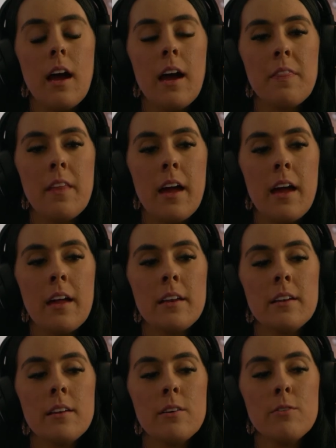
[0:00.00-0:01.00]
And
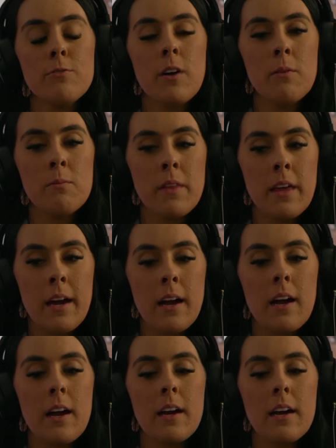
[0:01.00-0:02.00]
then from
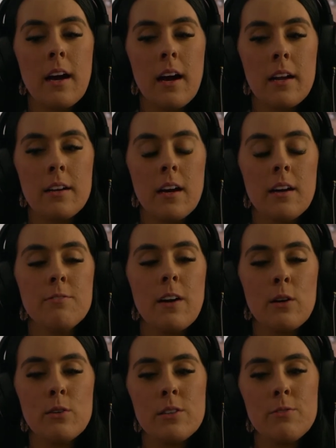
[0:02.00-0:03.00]
there, I
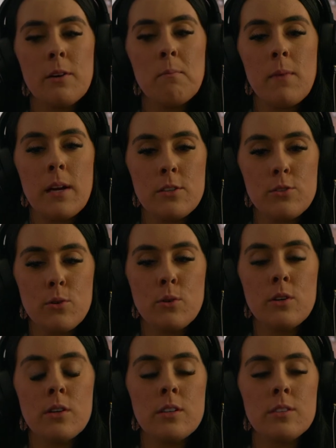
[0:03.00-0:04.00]
found different
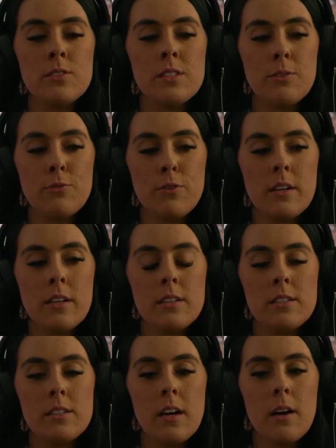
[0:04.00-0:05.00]
mentors,
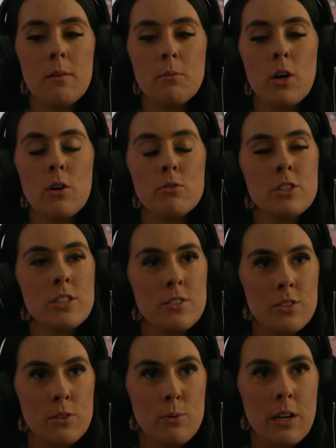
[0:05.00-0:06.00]
different
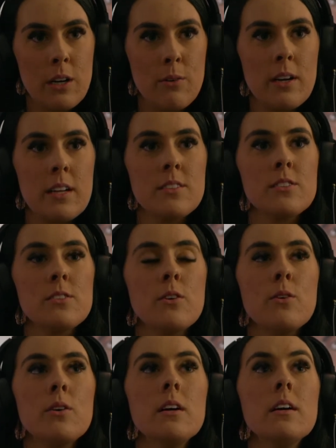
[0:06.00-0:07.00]
coaches to work with.
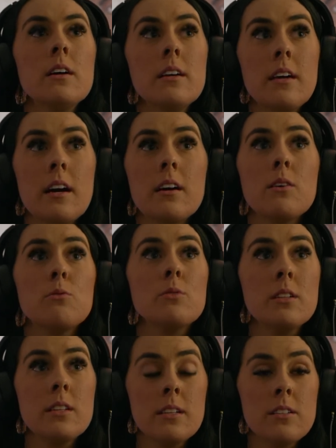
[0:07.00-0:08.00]
So yeah, I got
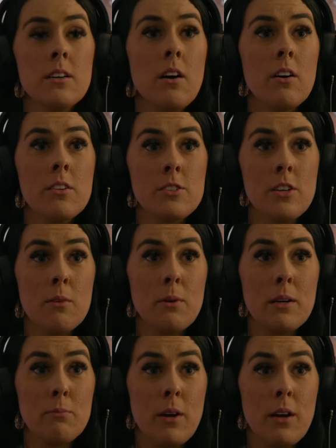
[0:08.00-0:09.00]
really into
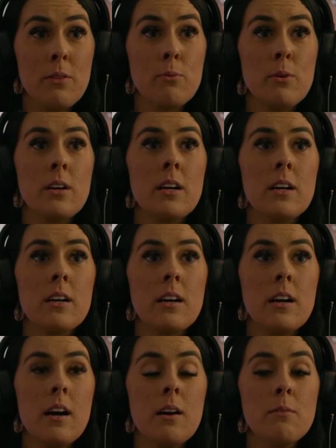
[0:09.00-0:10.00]
holotropic breath work,
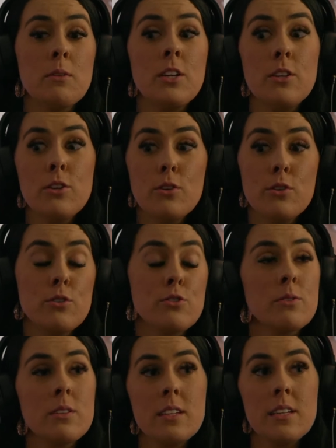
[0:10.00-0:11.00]
huge
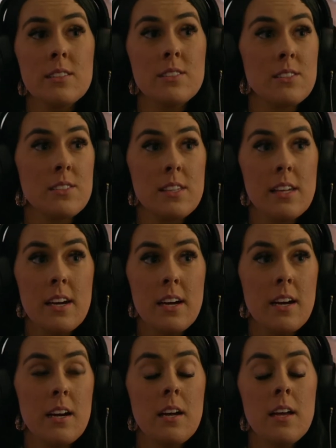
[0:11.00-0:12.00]
releases
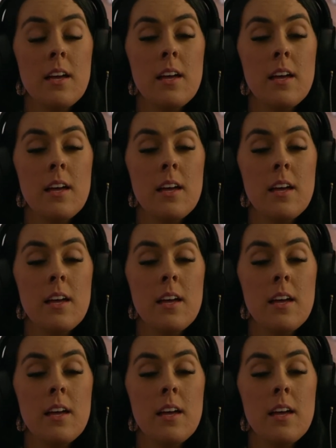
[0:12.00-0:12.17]
there.